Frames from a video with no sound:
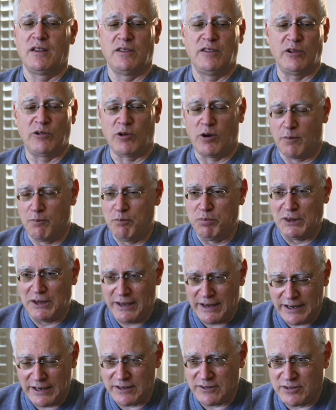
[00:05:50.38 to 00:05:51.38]
There are
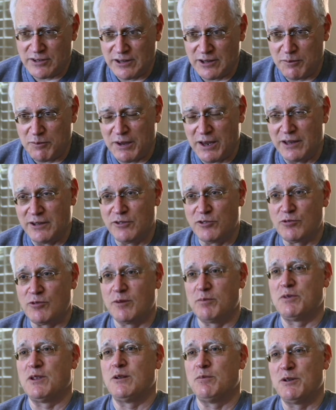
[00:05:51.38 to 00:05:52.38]
blanks in the
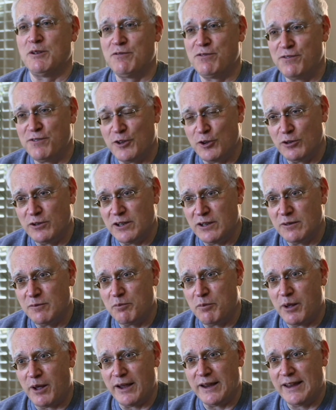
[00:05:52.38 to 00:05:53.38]
manuscript that have been filled
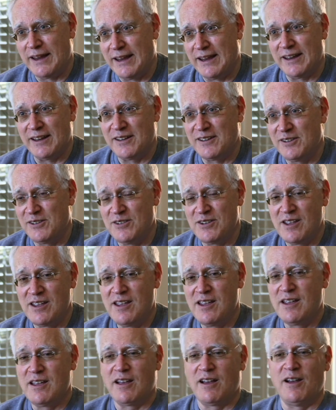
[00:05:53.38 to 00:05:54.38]
in by hand.
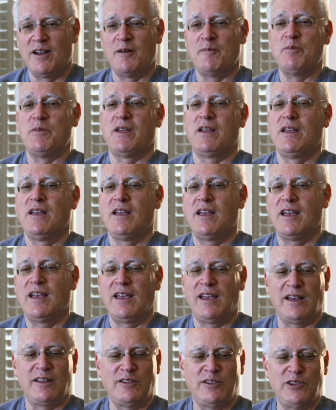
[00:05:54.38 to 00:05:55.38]

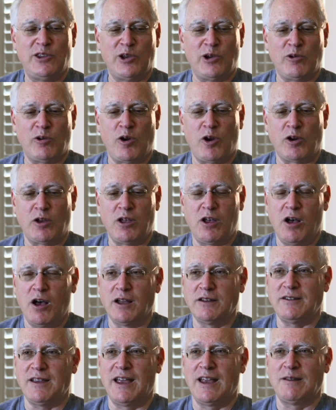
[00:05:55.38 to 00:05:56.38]
And there are
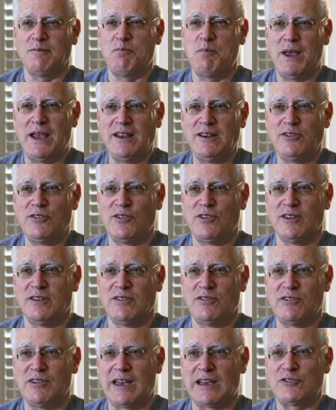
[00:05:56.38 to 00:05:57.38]
cut and
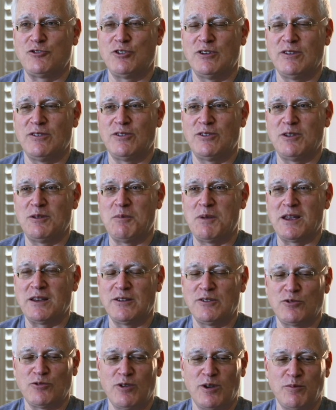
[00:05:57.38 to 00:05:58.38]
pasted sections of the
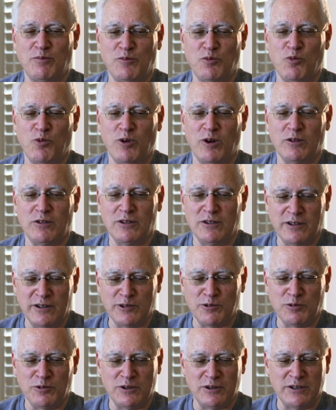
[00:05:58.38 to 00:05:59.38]
manuscript where
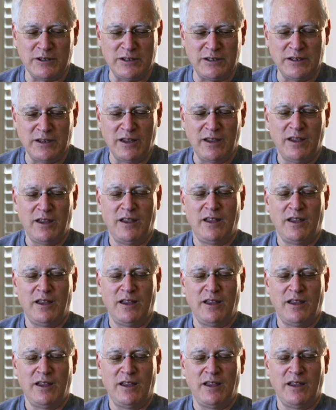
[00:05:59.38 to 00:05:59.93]
literally